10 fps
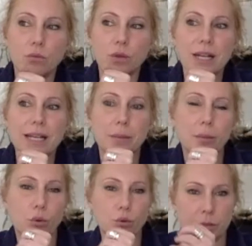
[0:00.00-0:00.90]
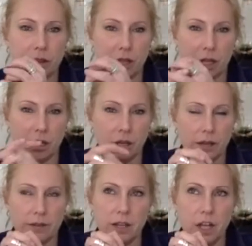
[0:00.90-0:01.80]
really important thing,
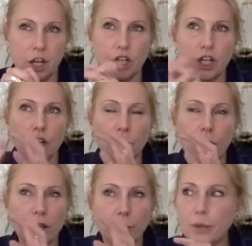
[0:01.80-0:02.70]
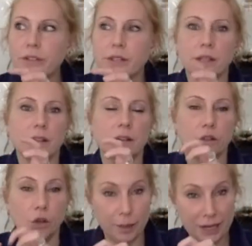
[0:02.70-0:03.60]
is looking at where you're putting
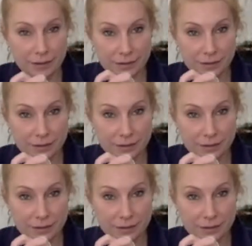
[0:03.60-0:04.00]
your piece,